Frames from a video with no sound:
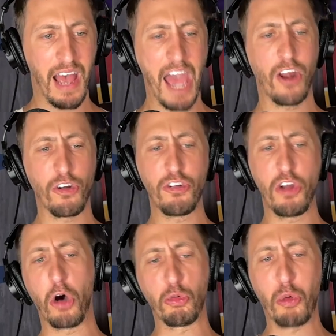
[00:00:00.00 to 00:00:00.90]
I don't
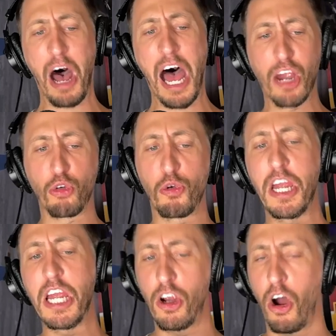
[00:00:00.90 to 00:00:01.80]
know why
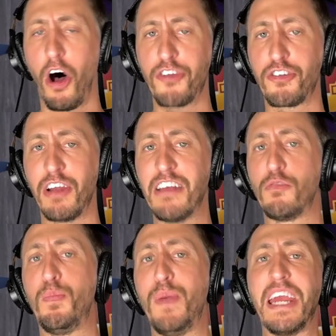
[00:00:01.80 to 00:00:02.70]
ring culture
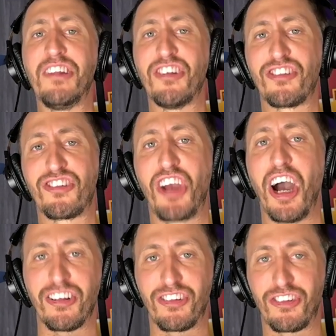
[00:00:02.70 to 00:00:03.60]
is being
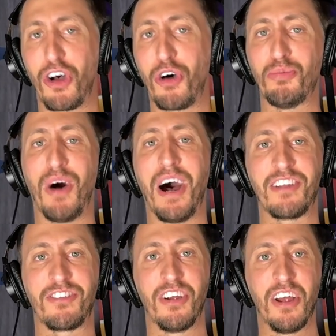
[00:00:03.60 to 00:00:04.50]
discussed so
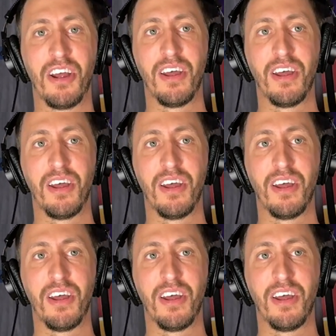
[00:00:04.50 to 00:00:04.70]
much